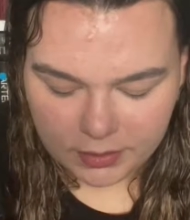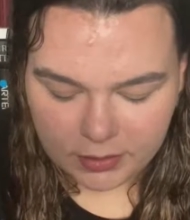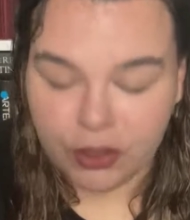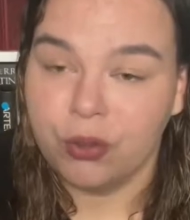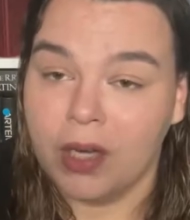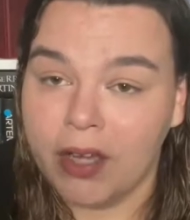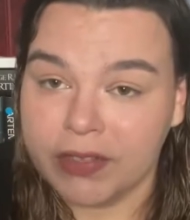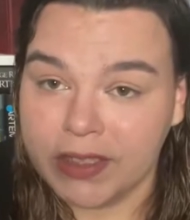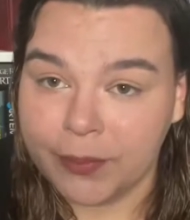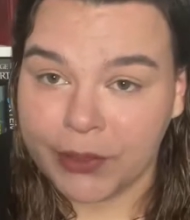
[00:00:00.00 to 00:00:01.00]
you don't have a
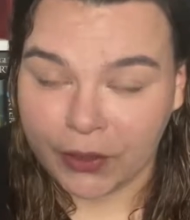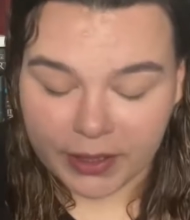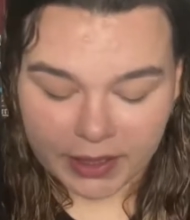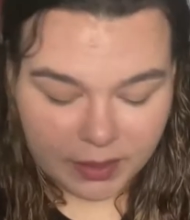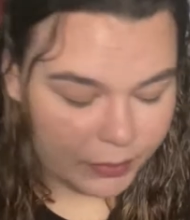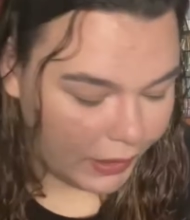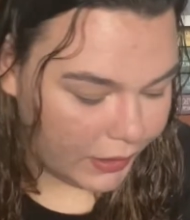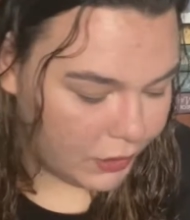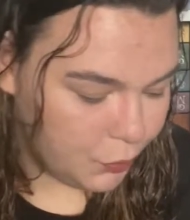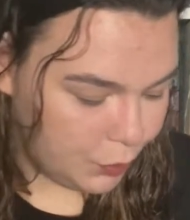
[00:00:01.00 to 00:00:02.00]
TBR game, like
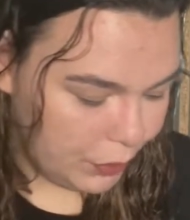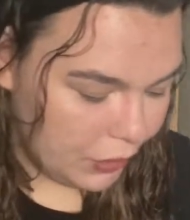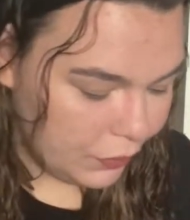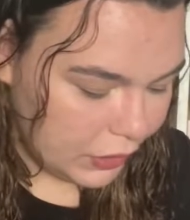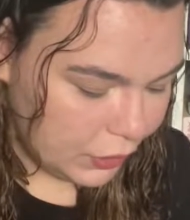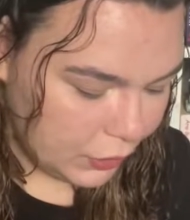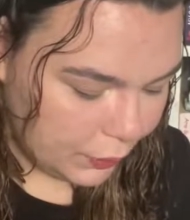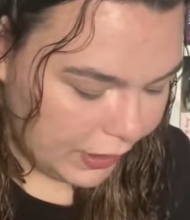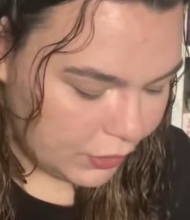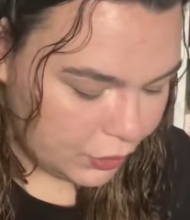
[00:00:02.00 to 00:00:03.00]
this would be a really good
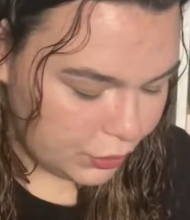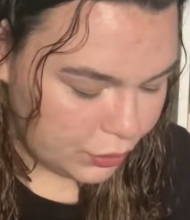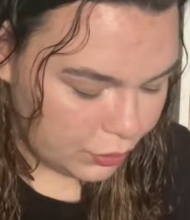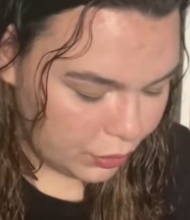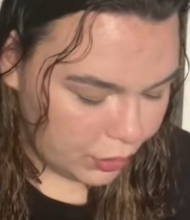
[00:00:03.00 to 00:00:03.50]
way to